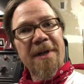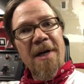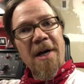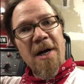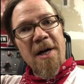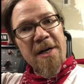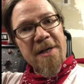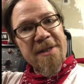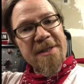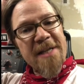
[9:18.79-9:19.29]

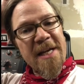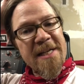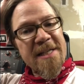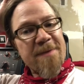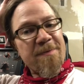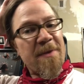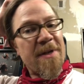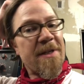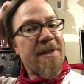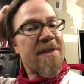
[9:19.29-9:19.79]
our
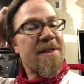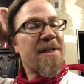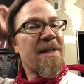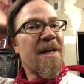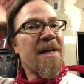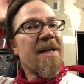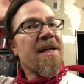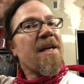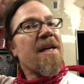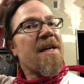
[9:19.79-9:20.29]
assessment
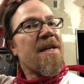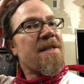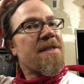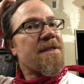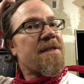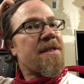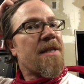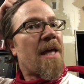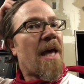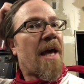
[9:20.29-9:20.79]

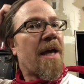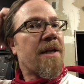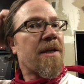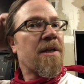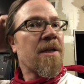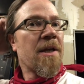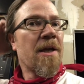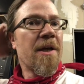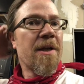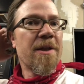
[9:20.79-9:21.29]
is
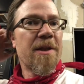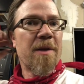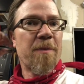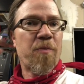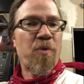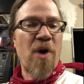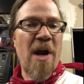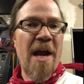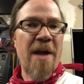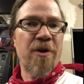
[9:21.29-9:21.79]
that the
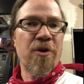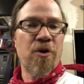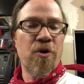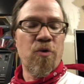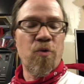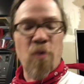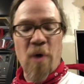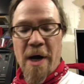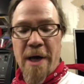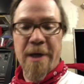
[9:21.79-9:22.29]
brand
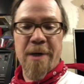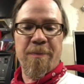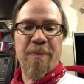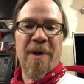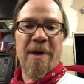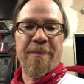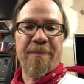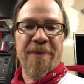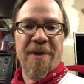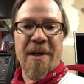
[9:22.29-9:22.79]
new water
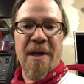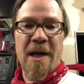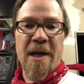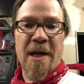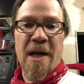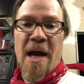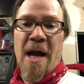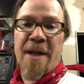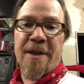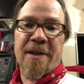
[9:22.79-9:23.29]
pump that I
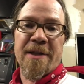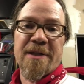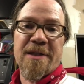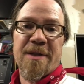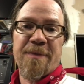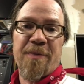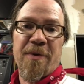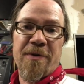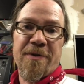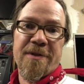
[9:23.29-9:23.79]
got, that's
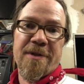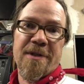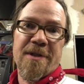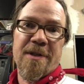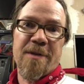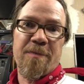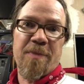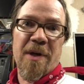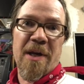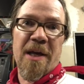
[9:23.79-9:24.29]

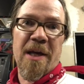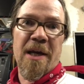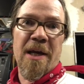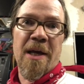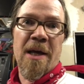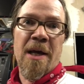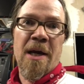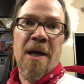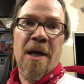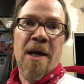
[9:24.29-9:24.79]
supposed to
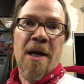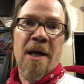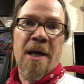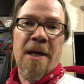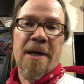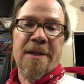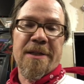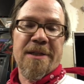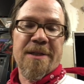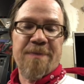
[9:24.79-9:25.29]
be
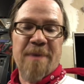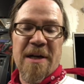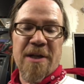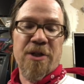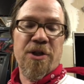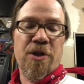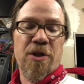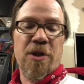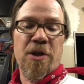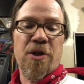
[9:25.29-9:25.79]

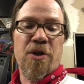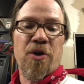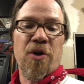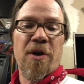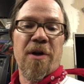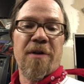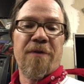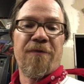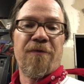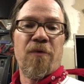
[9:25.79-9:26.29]
especially
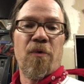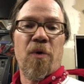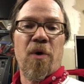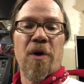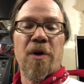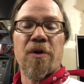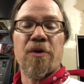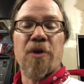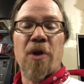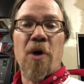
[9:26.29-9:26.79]
good
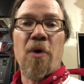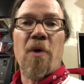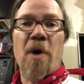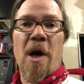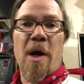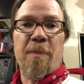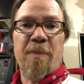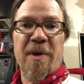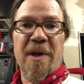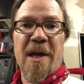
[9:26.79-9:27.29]
for low
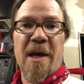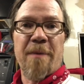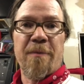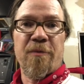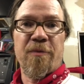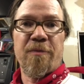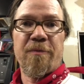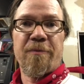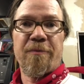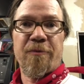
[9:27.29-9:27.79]

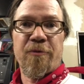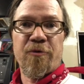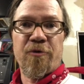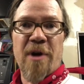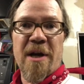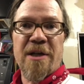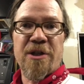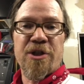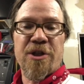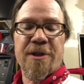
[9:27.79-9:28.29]
RPM
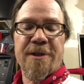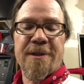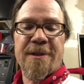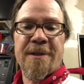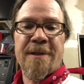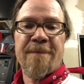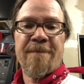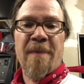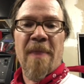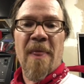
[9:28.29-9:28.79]
ranges,